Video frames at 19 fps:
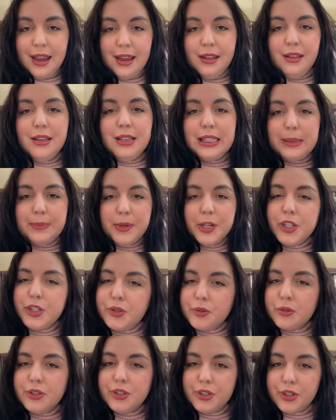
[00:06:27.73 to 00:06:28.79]
In the
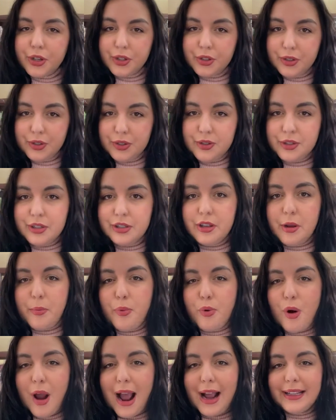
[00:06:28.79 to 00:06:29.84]
spiritual circles, the
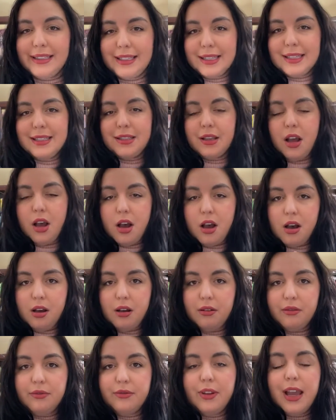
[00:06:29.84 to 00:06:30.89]
practice
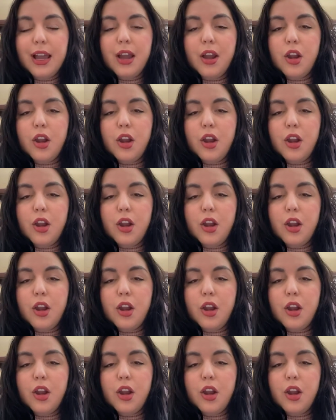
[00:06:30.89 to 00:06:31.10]
of